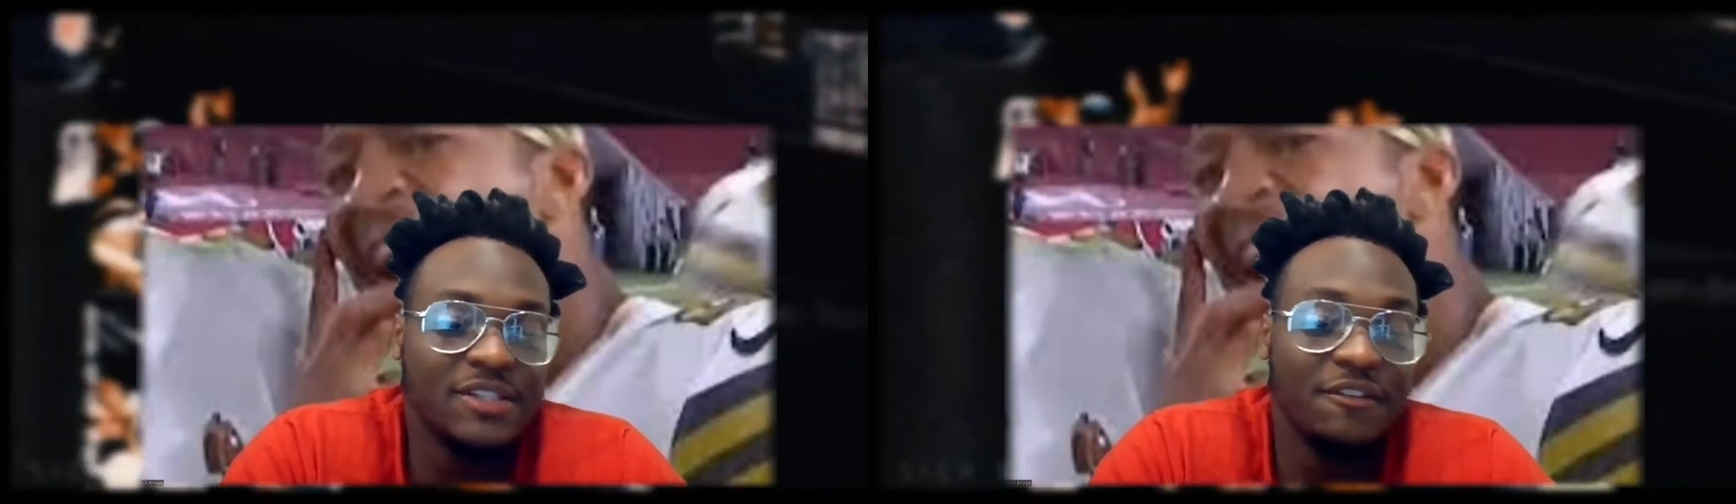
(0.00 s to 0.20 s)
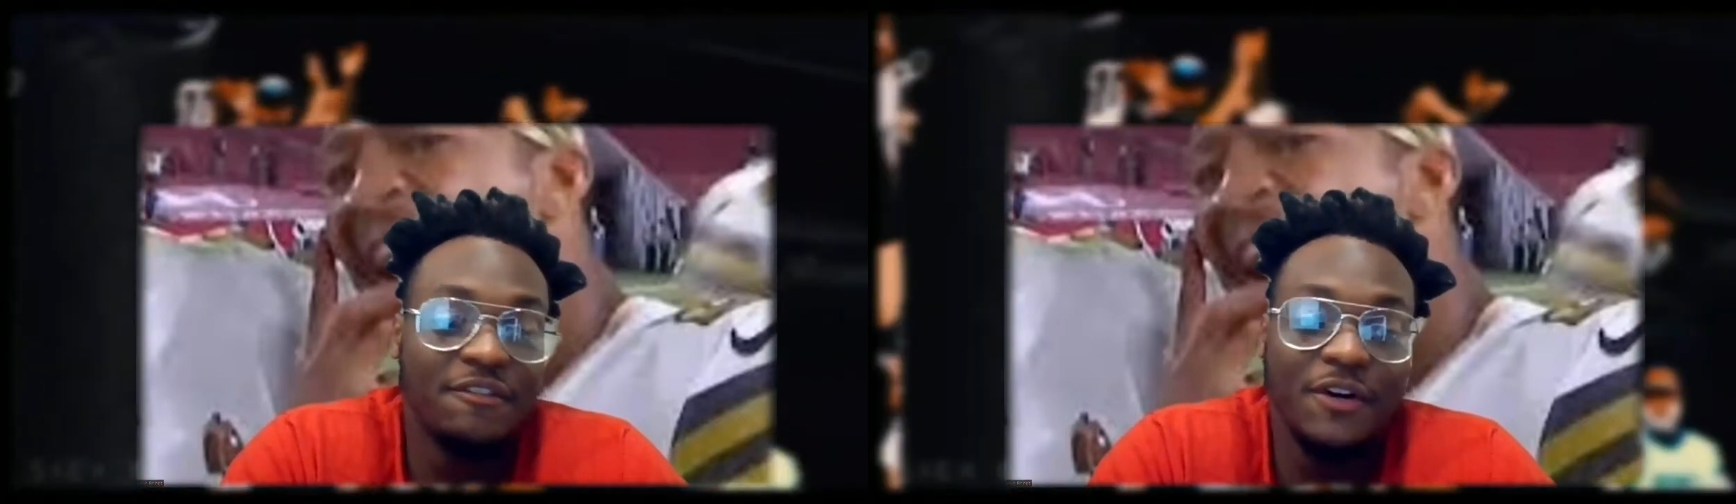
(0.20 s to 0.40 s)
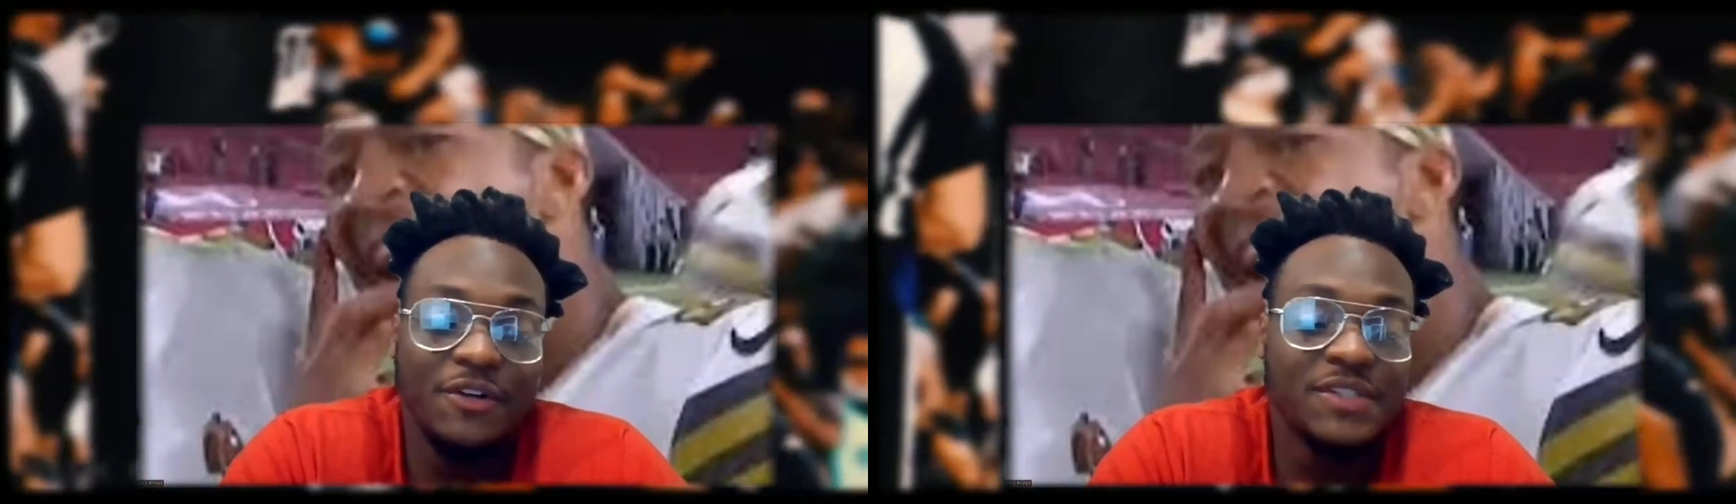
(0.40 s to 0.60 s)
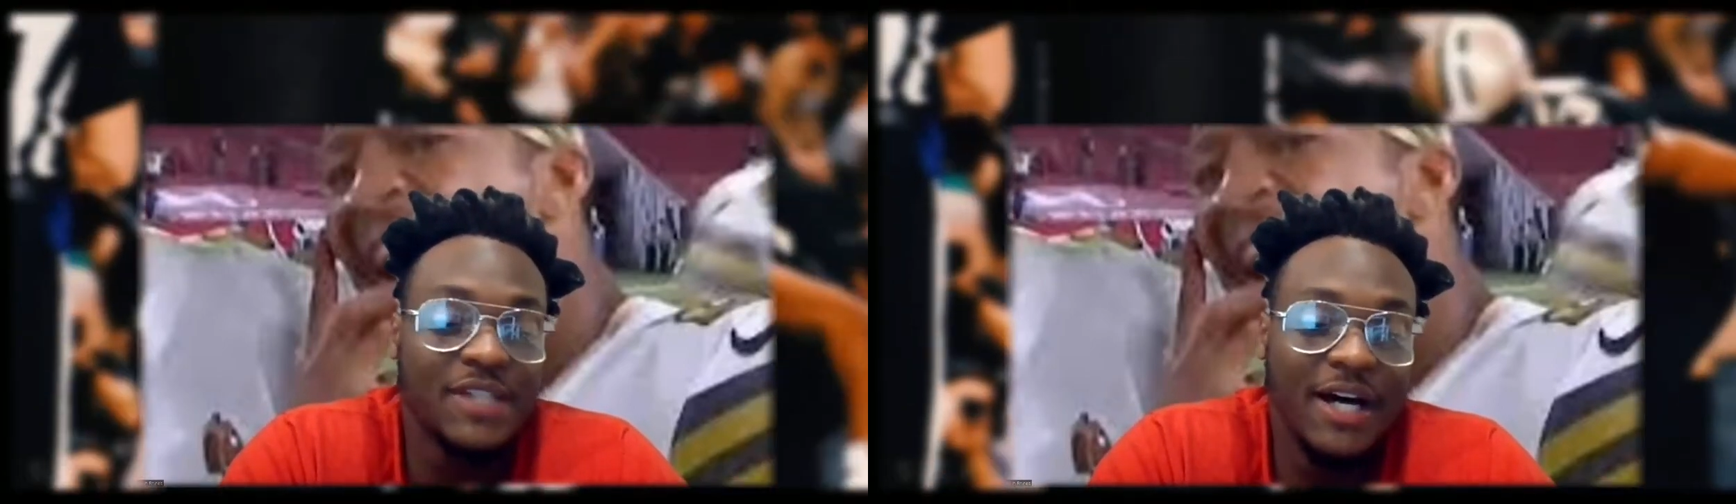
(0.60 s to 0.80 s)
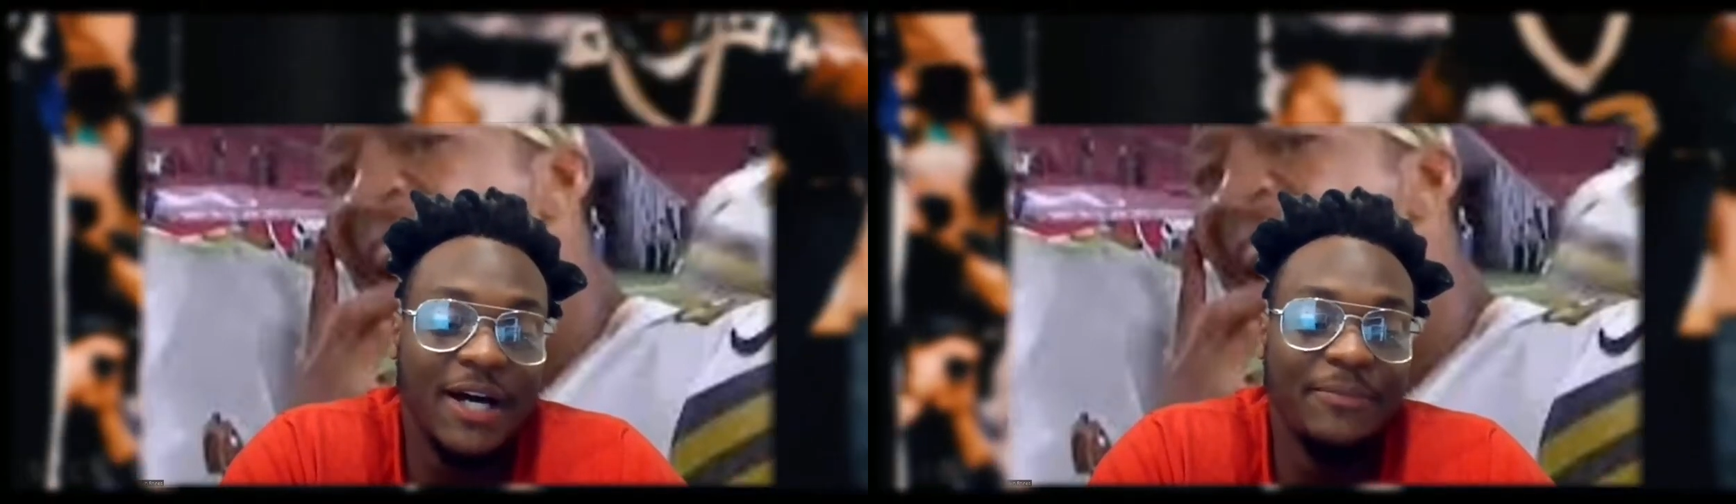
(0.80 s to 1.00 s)
the first
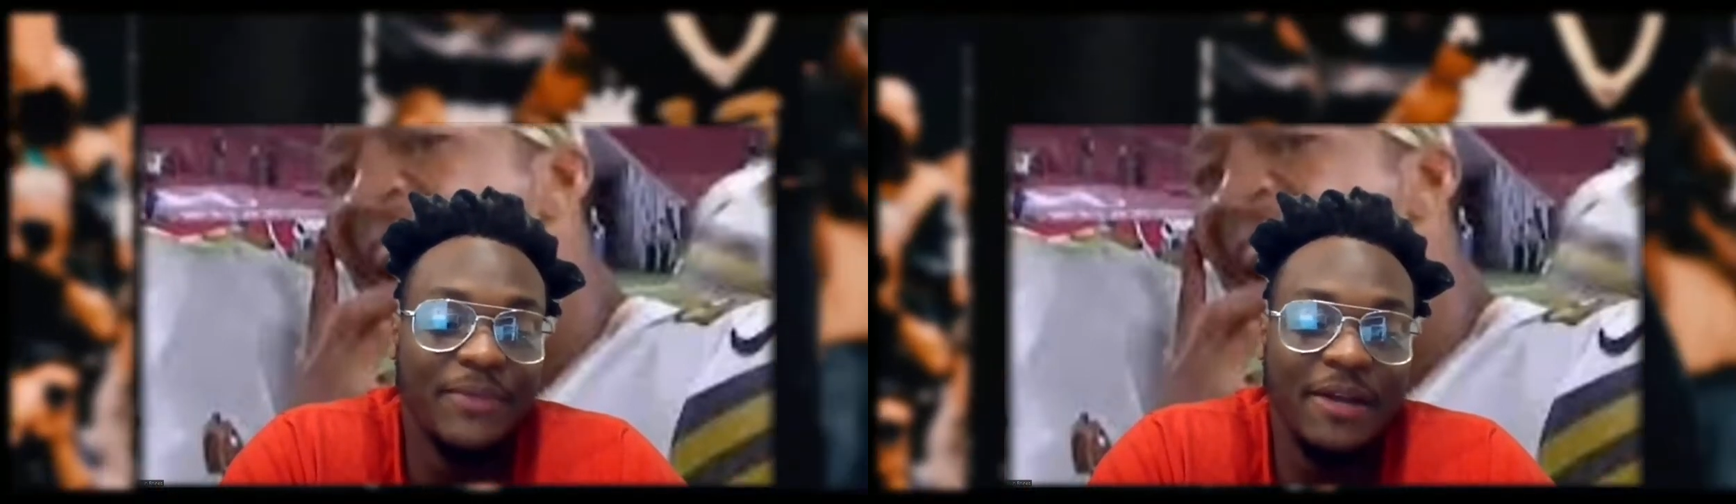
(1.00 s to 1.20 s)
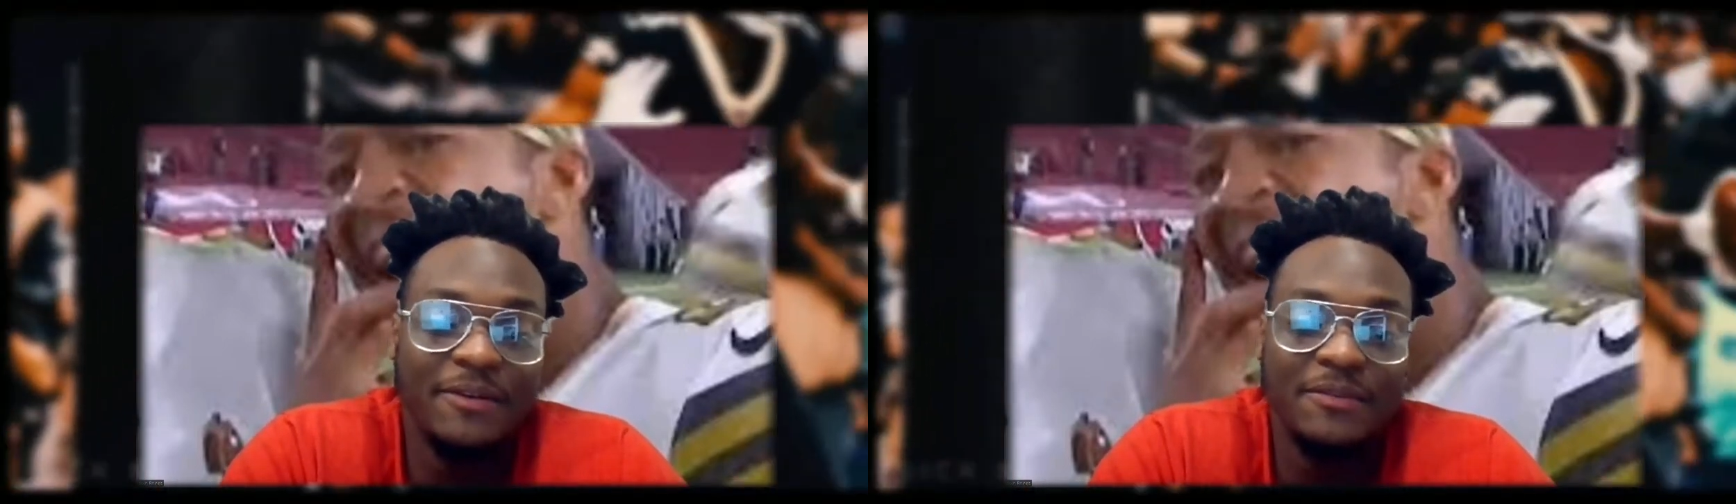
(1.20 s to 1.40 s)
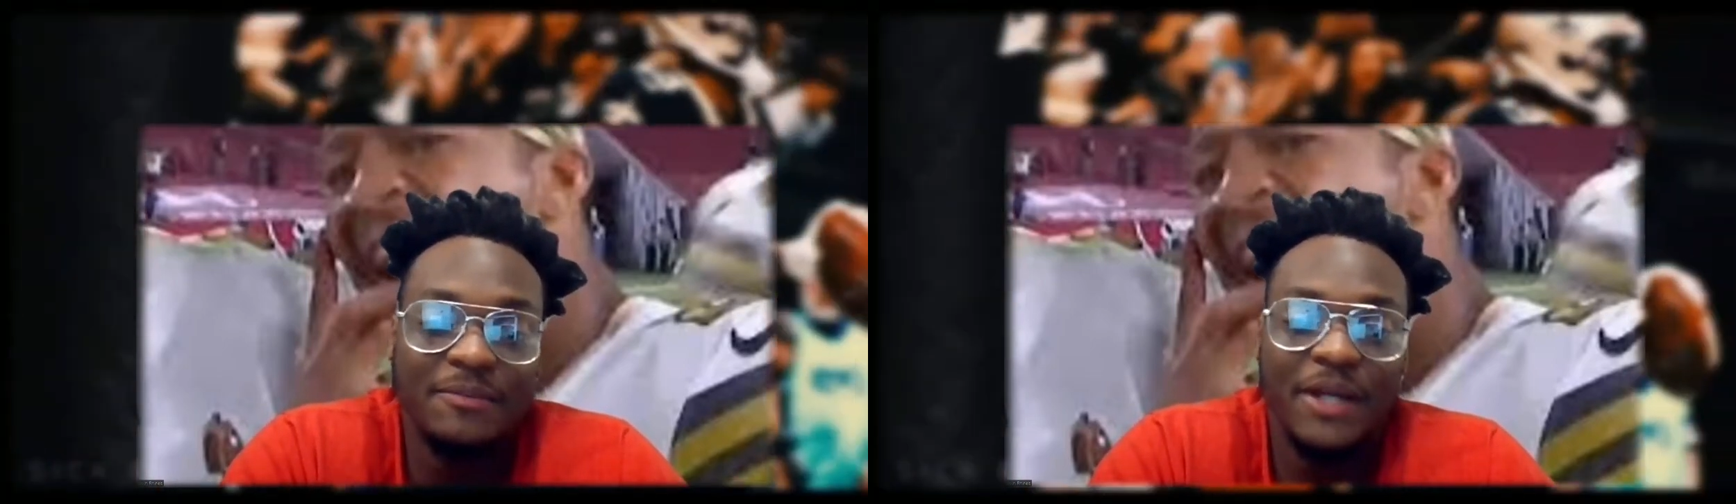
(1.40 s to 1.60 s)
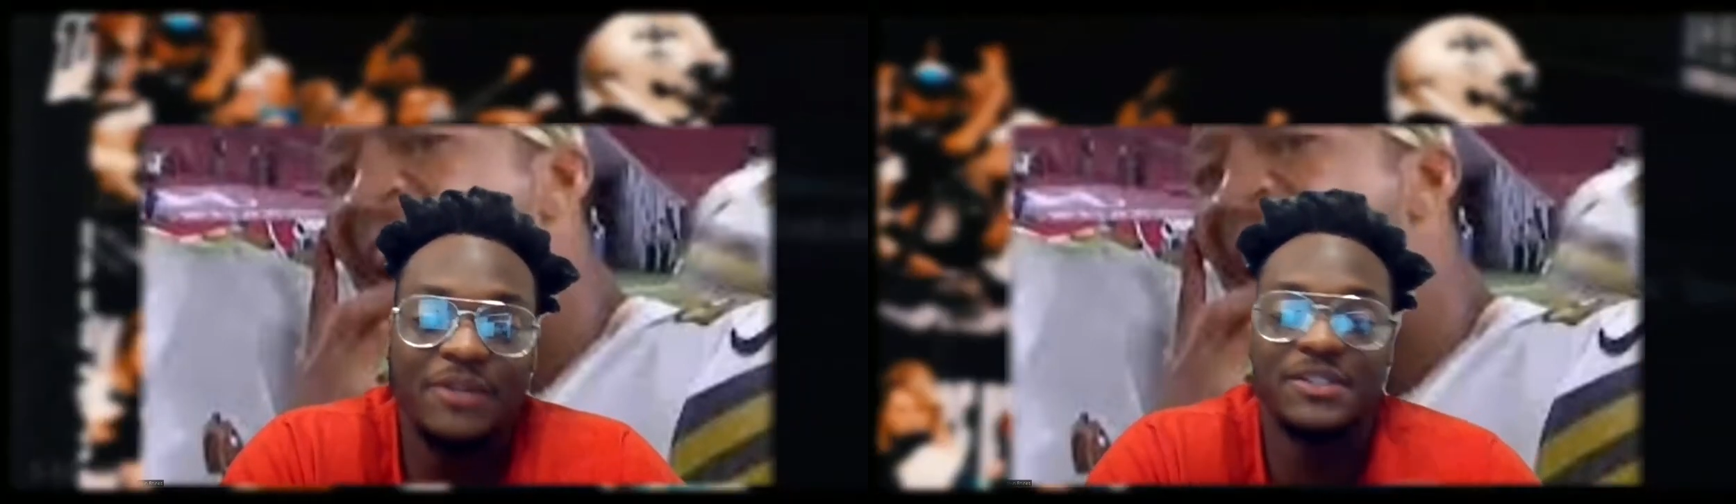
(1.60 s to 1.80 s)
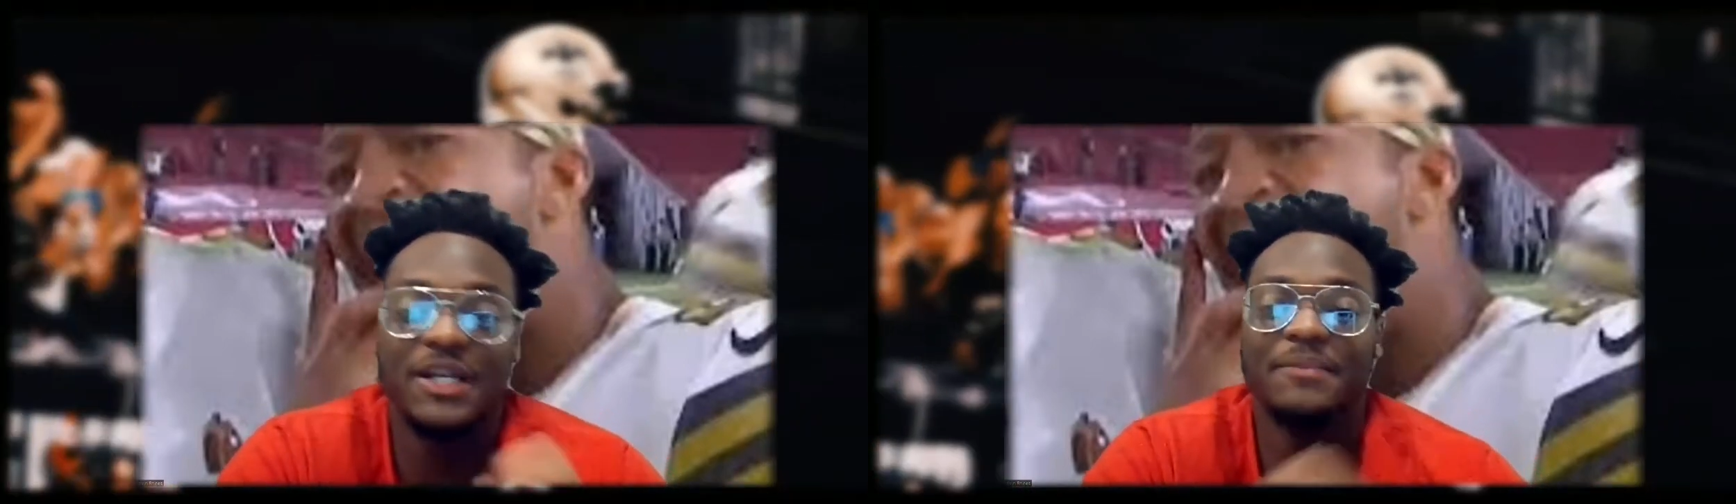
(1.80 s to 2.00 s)
time that Michael
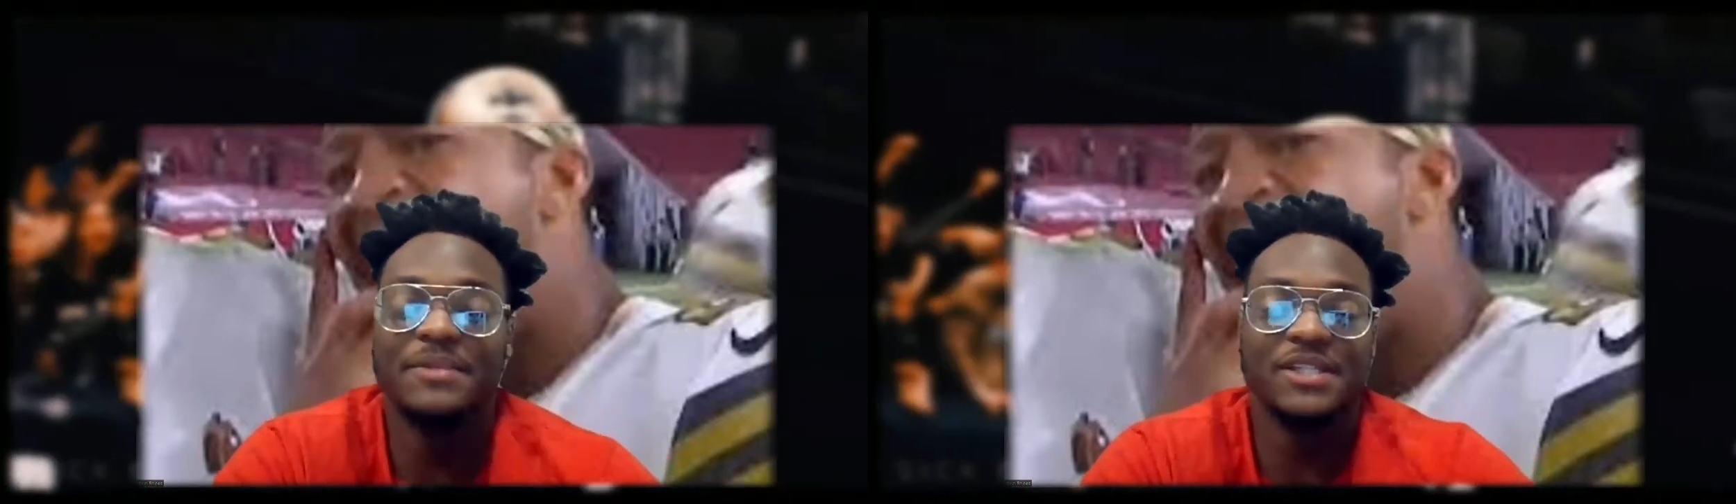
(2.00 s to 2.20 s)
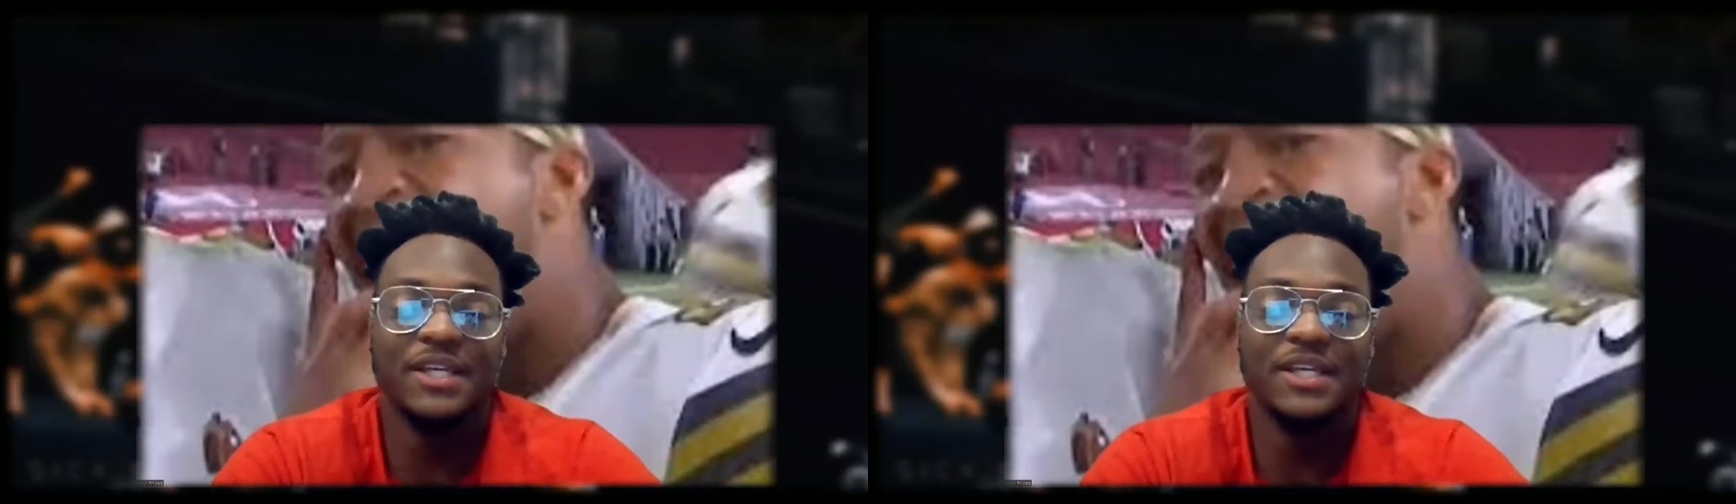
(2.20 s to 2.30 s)
Thomas